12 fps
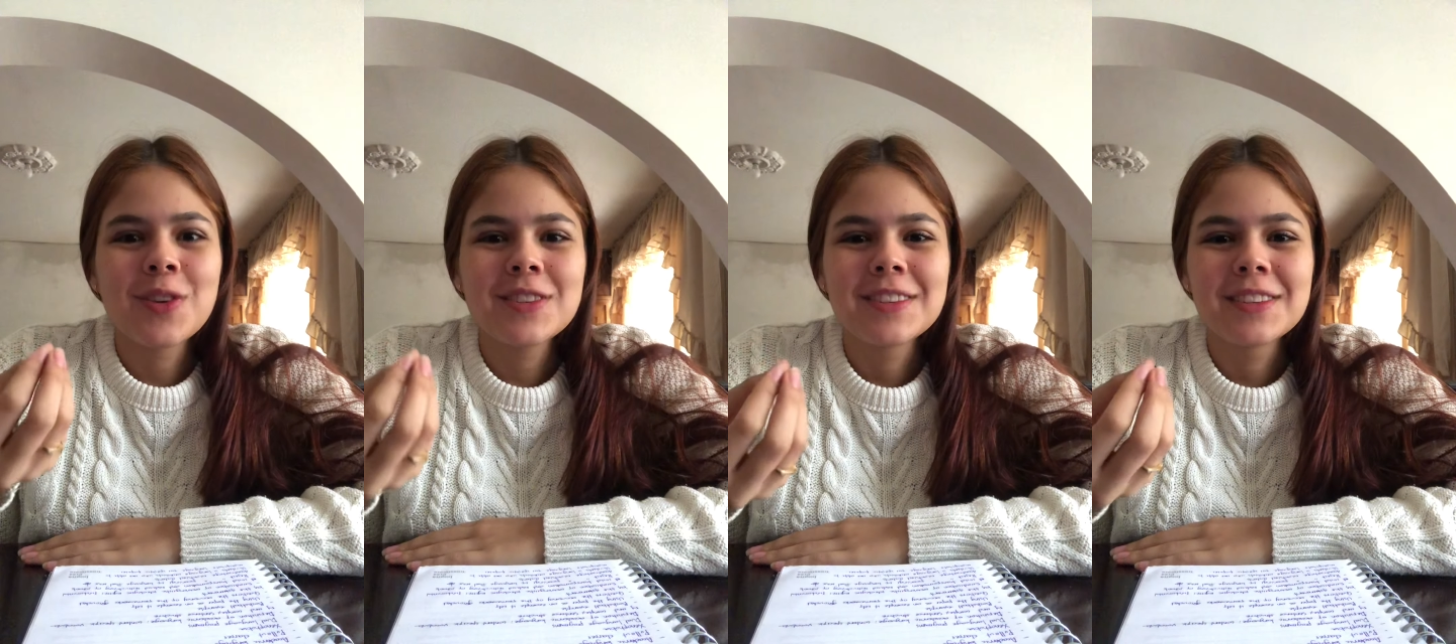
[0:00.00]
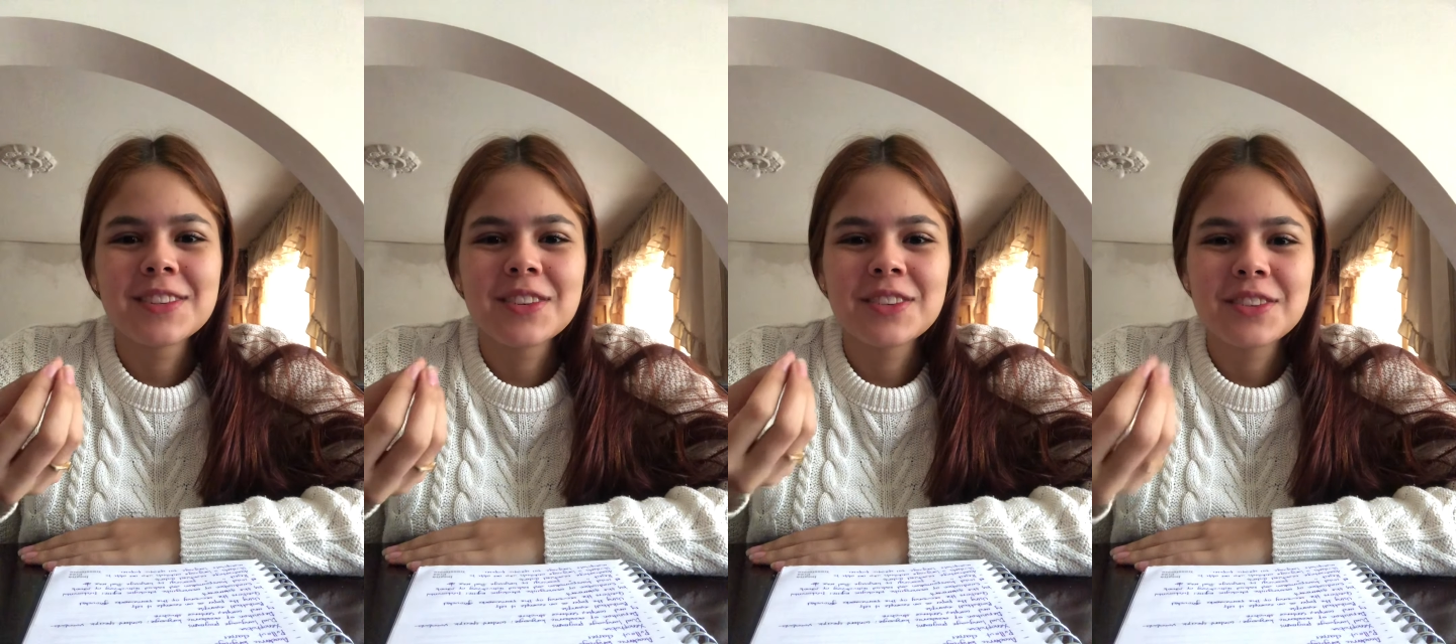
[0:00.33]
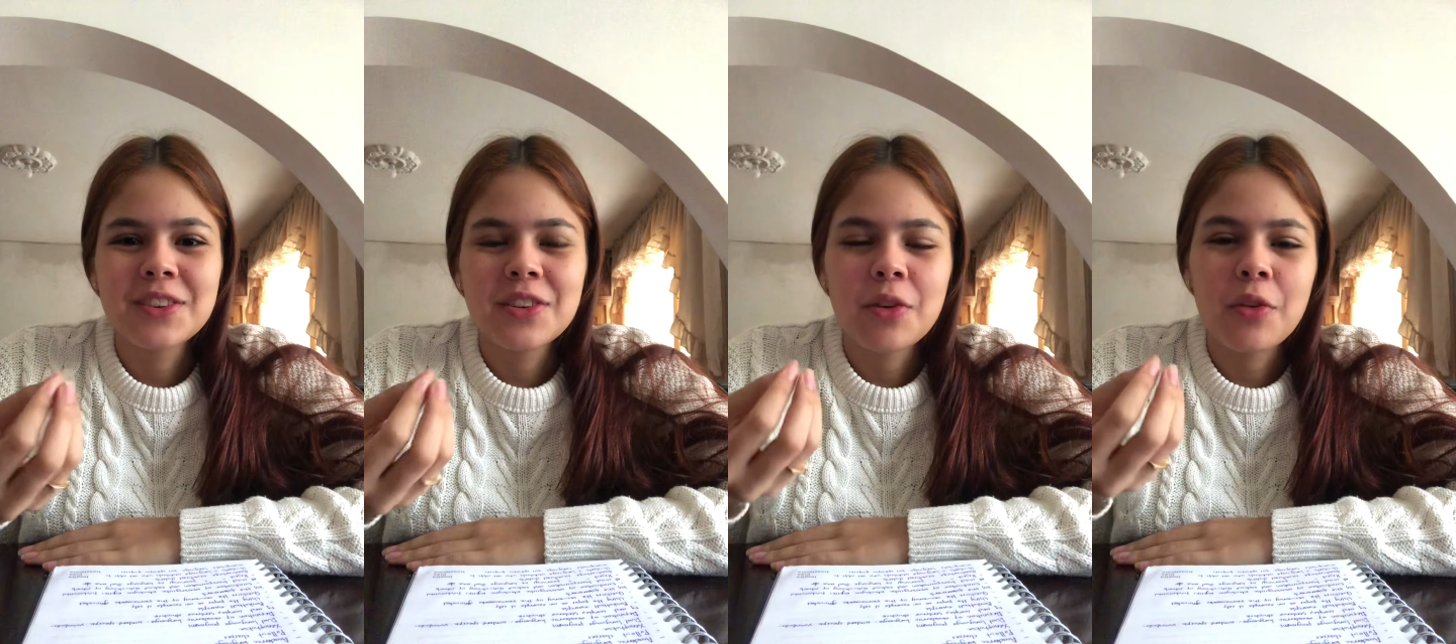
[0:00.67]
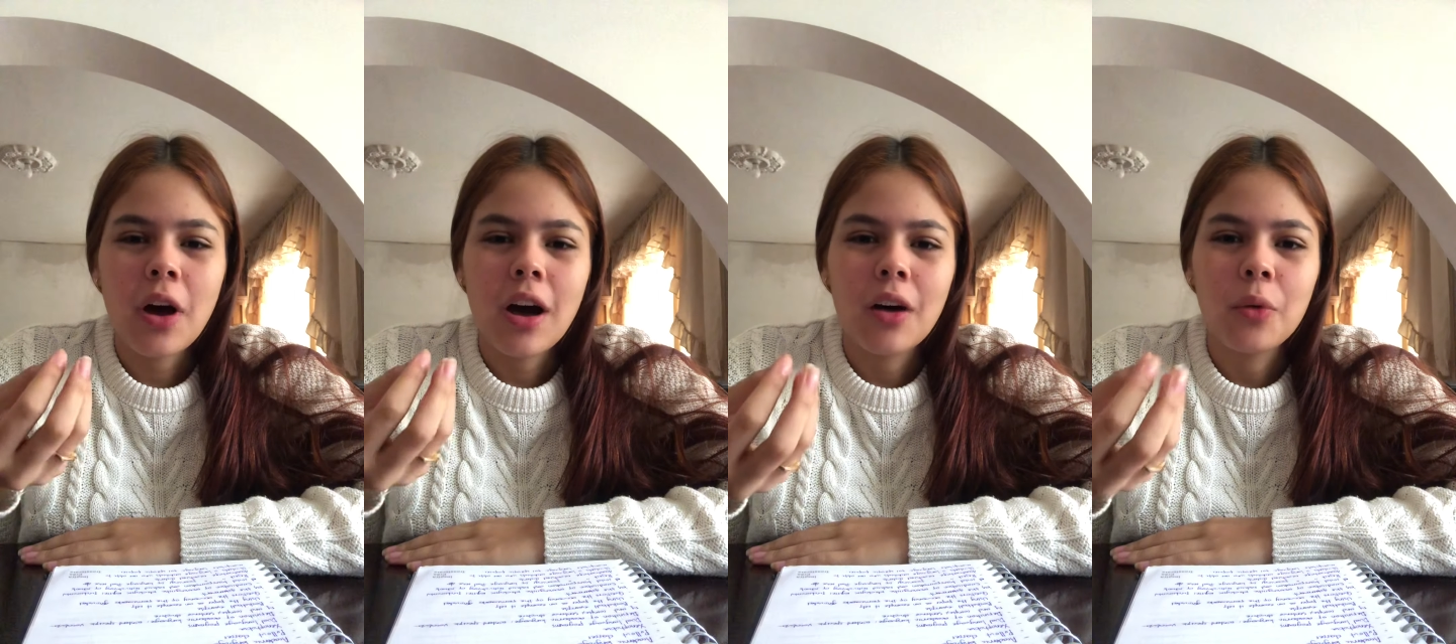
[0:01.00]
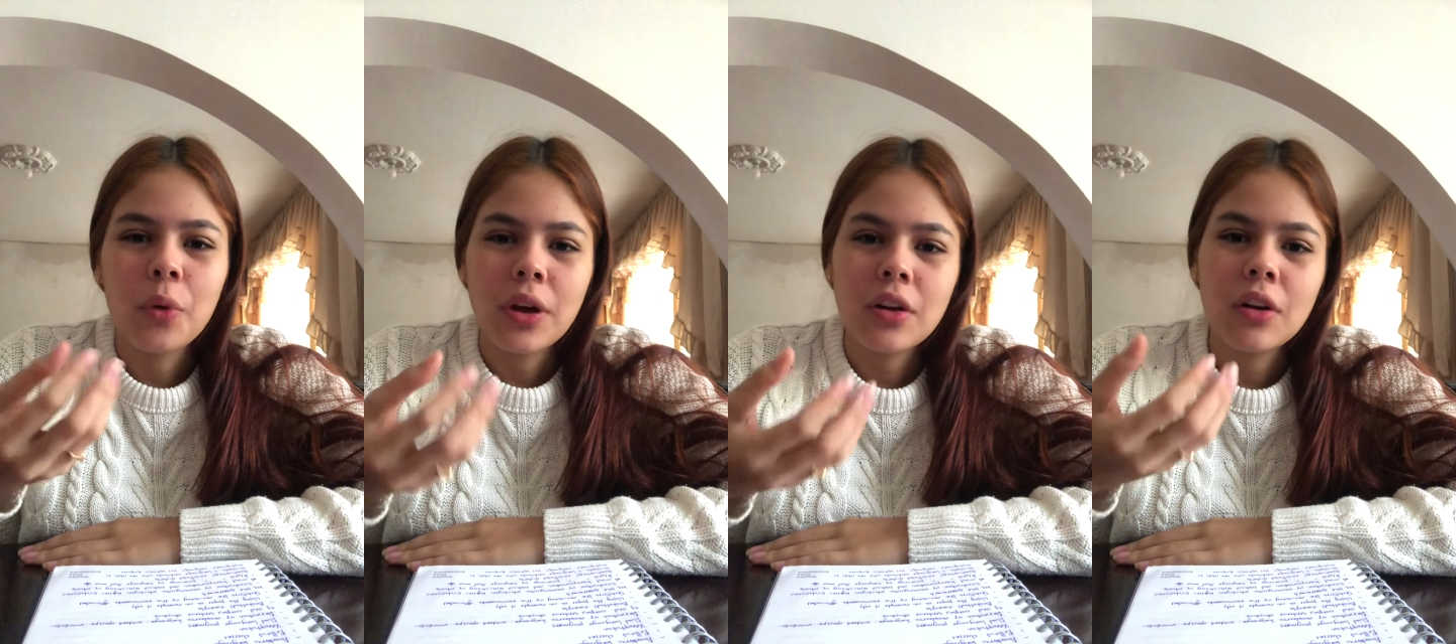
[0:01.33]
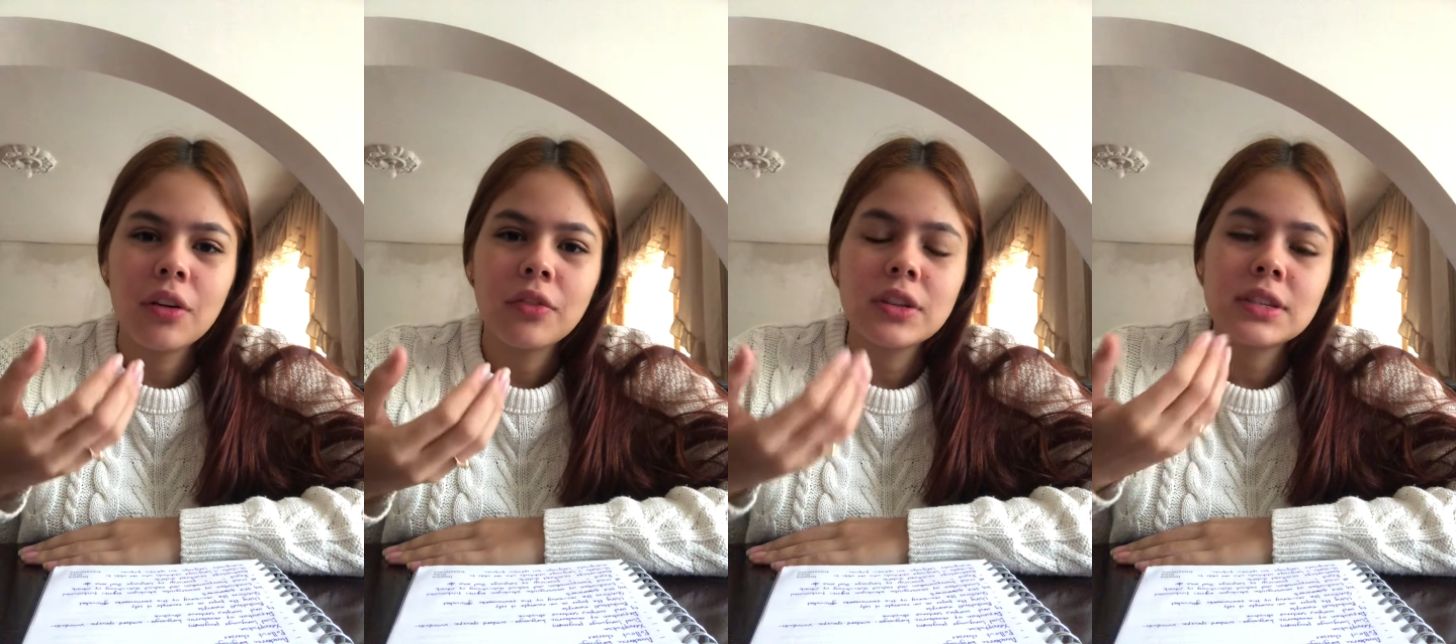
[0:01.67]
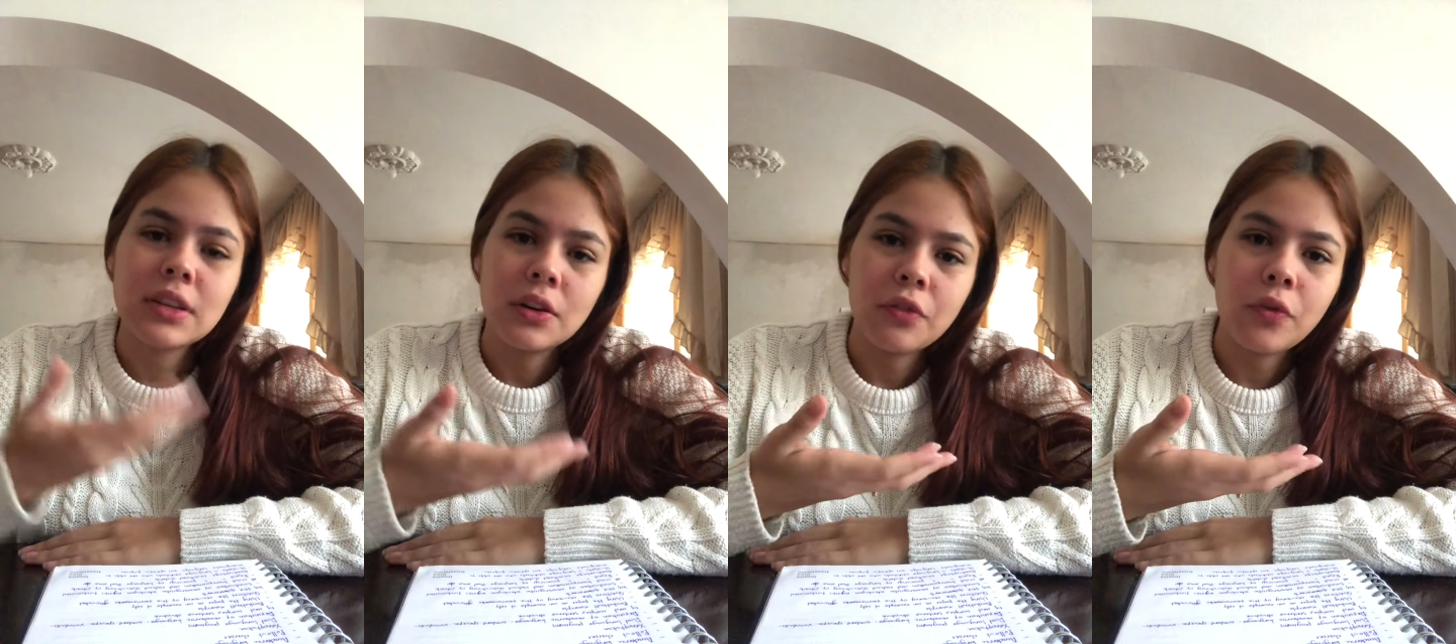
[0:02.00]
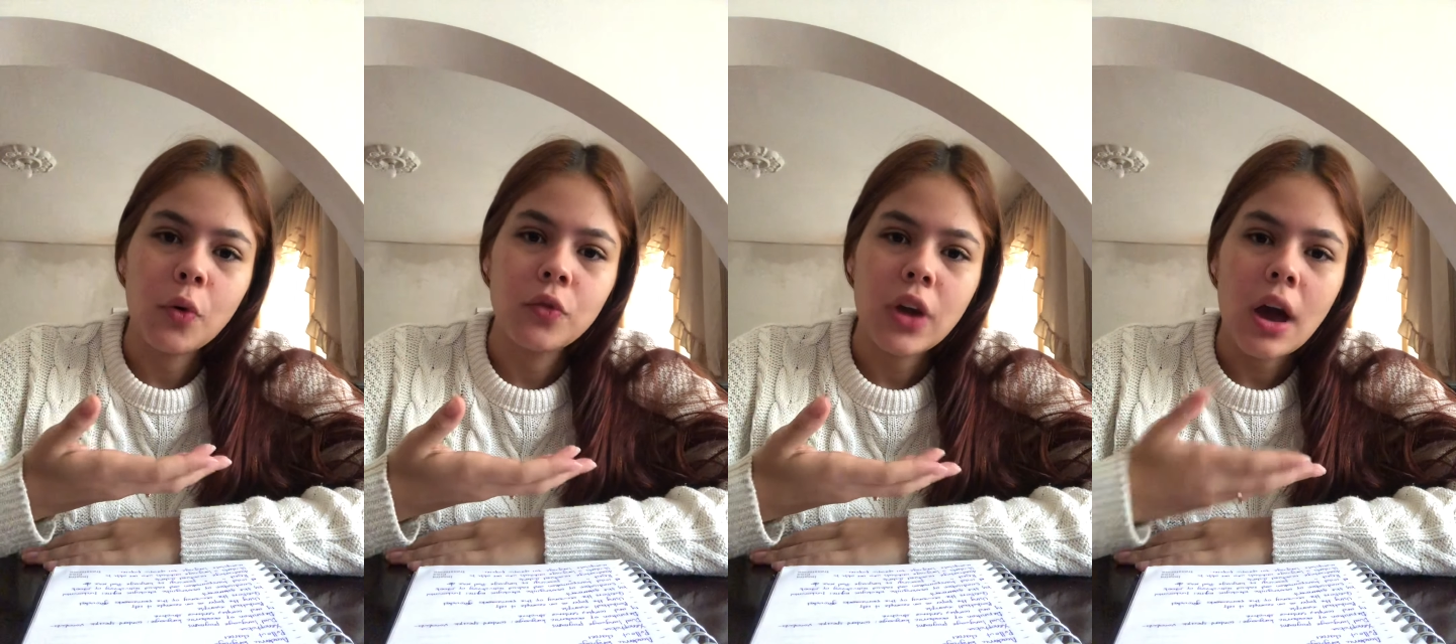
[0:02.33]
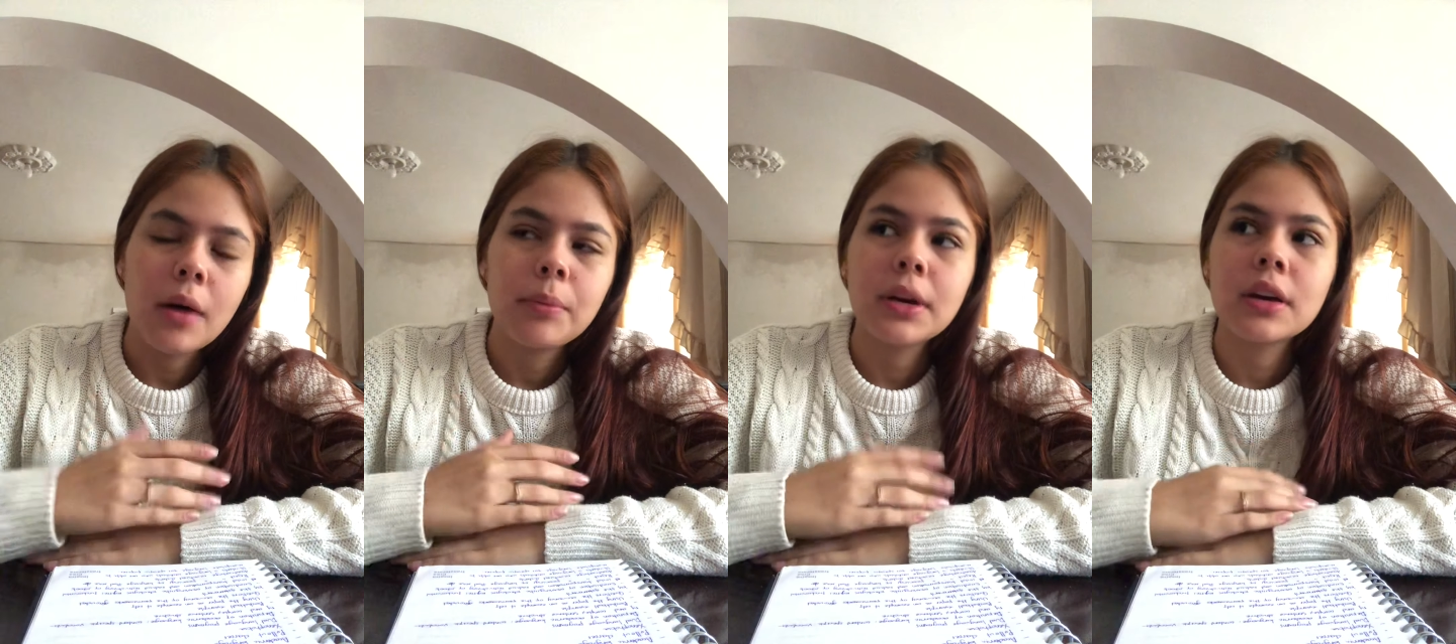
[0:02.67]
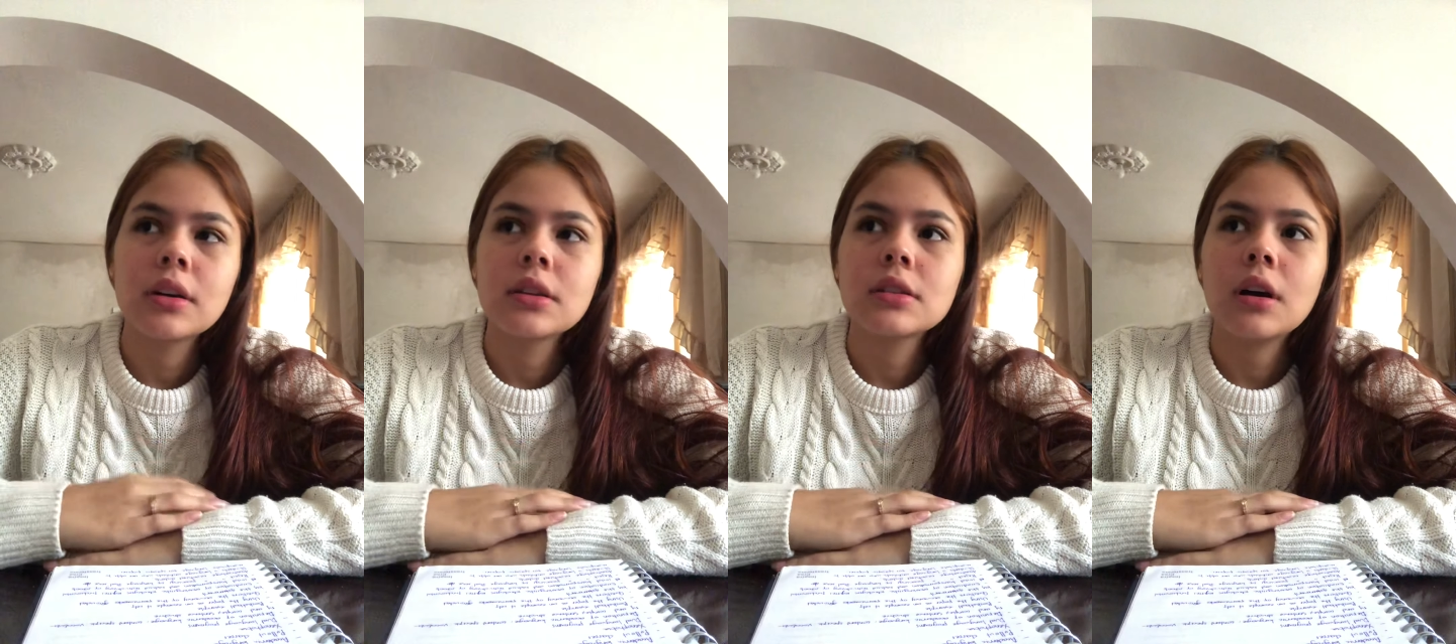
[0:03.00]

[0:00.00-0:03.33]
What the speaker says: this is considered a way of xenophobia because